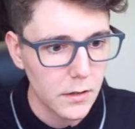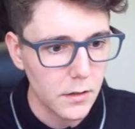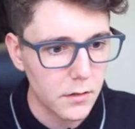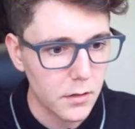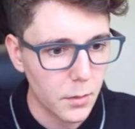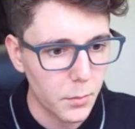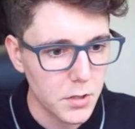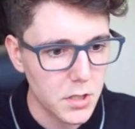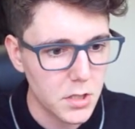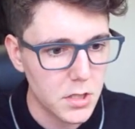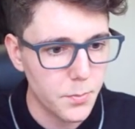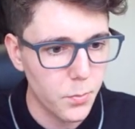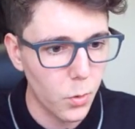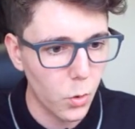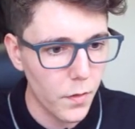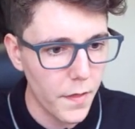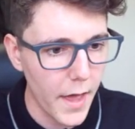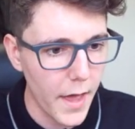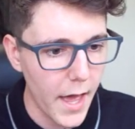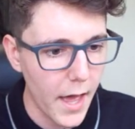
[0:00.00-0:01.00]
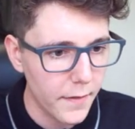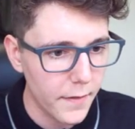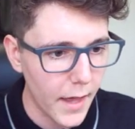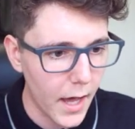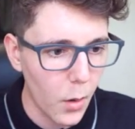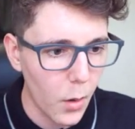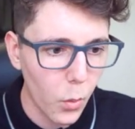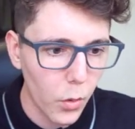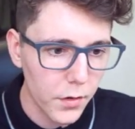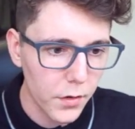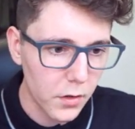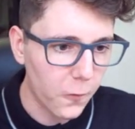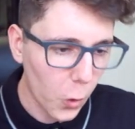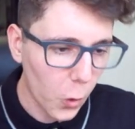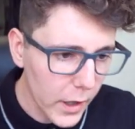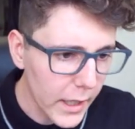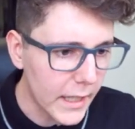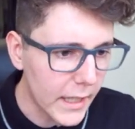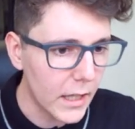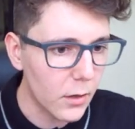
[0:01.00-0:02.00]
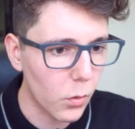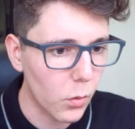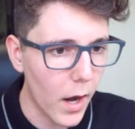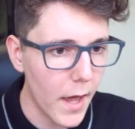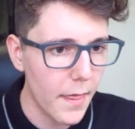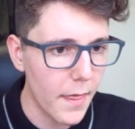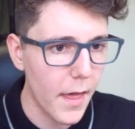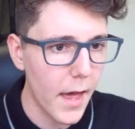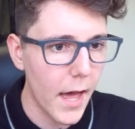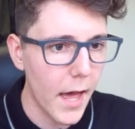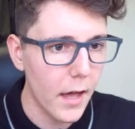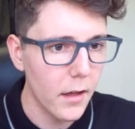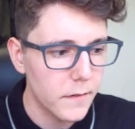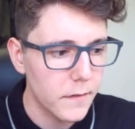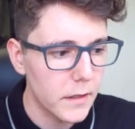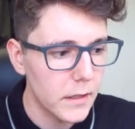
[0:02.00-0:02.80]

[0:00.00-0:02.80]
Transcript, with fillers: Someone just spawned there. That was freaky right there.